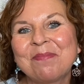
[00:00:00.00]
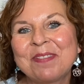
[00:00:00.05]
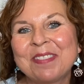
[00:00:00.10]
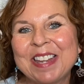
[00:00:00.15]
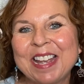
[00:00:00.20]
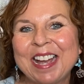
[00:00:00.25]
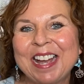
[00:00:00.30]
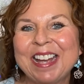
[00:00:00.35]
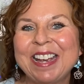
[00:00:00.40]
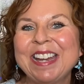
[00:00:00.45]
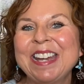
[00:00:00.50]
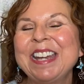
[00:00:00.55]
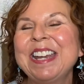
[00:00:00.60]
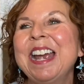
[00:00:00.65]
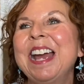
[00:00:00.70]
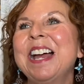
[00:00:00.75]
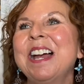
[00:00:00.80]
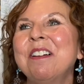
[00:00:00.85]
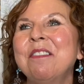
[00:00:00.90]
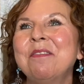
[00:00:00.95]
I
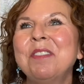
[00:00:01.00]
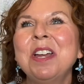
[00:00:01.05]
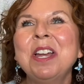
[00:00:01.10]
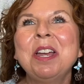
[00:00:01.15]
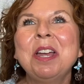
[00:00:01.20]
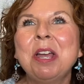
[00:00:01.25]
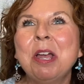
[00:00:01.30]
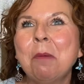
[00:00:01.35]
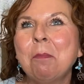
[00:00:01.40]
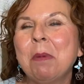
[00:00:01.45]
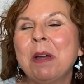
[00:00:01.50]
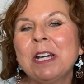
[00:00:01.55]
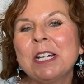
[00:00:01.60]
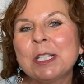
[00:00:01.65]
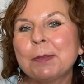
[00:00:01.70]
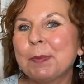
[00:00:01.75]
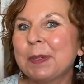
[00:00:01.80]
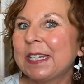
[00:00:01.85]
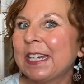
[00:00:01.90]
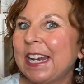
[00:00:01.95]
have my
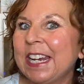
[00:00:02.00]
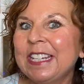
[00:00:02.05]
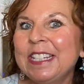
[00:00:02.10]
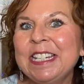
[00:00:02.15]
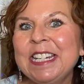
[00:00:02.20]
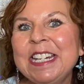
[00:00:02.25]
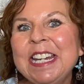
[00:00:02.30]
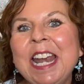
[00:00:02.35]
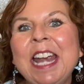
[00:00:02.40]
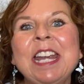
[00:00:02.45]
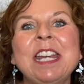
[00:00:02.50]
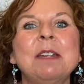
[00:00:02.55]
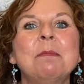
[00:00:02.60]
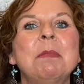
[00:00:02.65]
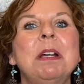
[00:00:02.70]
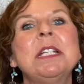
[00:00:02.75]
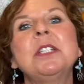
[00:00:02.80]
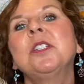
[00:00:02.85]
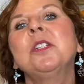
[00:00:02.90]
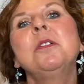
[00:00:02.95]
husband Kenny and
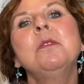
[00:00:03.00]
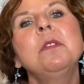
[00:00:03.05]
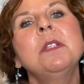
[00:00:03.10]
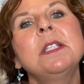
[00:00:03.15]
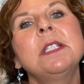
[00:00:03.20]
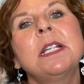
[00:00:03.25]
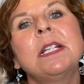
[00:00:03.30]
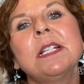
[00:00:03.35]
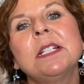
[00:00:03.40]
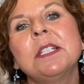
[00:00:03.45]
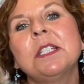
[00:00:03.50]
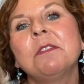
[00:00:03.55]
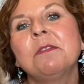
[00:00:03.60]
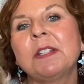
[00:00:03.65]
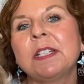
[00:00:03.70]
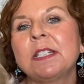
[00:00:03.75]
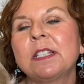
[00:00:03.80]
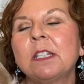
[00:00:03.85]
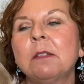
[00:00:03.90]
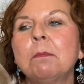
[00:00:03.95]
my two sons,
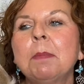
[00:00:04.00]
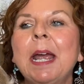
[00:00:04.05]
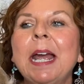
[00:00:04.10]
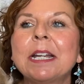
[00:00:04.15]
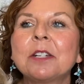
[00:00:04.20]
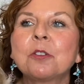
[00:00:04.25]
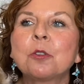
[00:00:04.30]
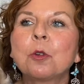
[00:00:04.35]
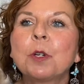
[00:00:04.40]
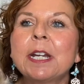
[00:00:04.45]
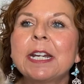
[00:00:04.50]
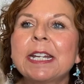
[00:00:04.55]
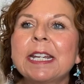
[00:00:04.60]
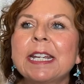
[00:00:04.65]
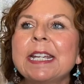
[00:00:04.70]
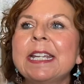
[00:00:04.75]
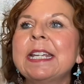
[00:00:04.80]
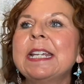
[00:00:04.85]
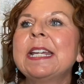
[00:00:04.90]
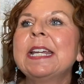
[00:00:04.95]
Vince and
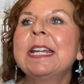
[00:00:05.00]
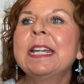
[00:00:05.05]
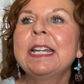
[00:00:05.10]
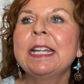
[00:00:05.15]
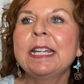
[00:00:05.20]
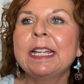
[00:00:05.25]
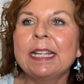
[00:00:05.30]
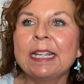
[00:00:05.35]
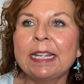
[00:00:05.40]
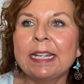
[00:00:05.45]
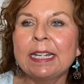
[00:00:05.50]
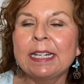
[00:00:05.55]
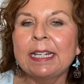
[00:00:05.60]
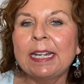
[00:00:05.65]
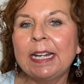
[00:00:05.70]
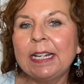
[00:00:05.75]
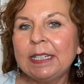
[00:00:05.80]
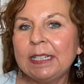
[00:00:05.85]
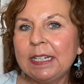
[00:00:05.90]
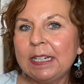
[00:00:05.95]
Patrick.
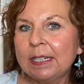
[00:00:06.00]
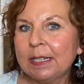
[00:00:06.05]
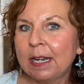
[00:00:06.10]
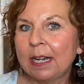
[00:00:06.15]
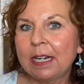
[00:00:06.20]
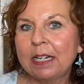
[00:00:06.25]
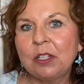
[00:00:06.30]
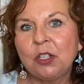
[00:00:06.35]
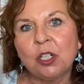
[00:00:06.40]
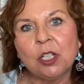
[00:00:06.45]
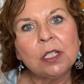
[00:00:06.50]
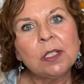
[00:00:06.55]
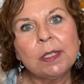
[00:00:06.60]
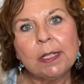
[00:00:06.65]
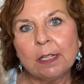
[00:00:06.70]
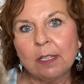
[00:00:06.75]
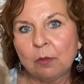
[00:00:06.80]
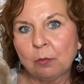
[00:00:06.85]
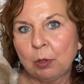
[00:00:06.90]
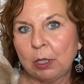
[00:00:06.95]
Kenny and I just
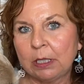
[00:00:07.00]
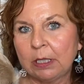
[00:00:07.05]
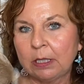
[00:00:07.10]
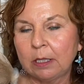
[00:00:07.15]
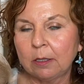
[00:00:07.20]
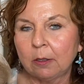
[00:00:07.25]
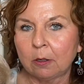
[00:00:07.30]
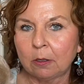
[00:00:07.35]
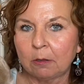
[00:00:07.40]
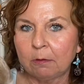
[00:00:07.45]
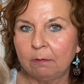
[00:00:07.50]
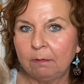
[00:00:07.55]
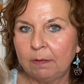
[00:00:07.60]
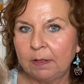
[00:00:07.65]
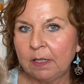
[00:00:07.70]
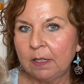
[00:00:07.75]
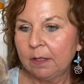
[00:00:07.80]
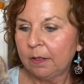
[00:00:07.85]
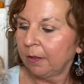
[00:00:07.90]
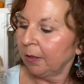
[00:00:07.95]
celebrated our
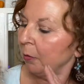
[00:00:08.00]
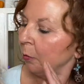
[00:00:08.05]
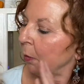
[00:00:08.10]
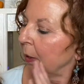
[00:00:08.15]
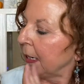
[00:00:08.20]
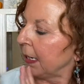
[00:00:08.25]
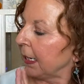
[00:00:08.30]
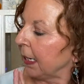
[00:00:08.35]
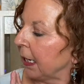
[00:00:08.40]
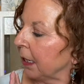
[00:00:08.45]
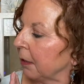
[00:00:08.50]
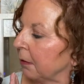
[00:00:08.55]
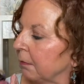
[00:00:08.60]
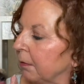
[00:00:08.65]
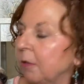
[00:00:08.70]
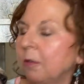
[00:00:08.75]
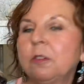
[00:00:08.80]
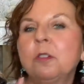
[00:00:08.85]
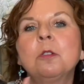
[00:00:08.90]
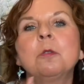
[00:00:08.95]
5th wedding
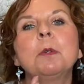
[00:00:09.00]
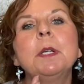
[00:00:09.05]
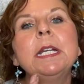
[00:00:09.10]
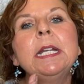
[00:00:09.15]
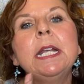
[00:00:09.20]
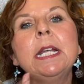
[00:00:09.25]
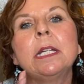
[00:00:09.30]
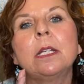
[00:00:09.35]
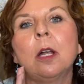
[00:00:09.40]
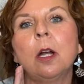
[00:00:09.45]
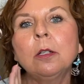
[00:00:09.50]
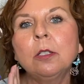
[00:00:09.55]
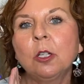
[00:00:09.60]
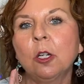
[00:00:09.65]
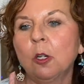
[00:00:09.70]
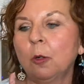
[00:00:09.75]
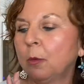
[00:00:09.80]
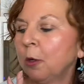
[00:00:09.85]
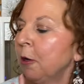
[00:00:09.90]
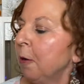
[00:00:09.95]
anniversary in
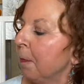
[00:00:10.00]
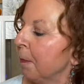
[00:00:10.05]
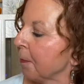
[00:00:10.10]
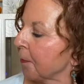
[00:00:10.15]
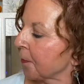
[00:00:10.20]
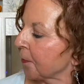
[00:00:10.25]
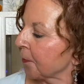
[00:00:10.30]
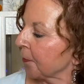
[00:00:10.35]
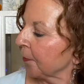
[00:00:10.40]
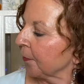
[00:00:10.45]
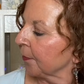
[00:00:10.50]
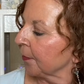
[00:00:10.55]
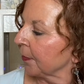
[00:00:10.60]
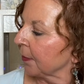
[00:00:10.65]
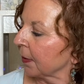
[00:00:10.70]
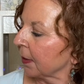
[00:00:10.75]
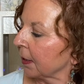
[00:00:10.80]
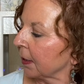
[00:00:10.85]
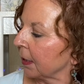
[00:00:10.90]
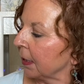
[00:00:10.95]
October.
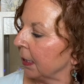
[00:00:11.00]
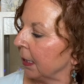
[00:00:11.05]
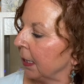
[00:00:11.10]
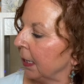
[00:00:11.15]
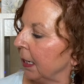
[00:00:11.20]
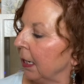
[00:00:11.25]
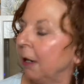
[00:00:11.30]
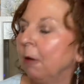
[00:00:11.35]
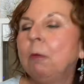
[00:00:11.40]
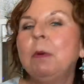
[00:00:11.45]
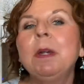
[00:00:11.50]
We